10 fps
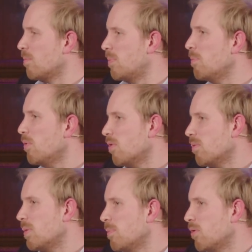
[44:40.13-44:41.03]

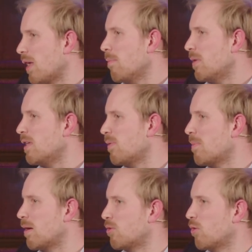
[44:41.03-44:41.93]
People can believe
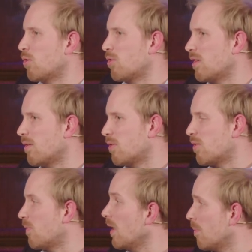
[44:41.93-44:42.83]
in meritocracy if
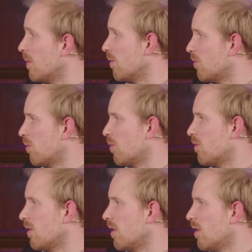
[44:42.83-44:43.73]
it's a fair
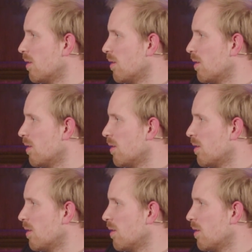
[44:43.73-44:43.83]
meritocracy.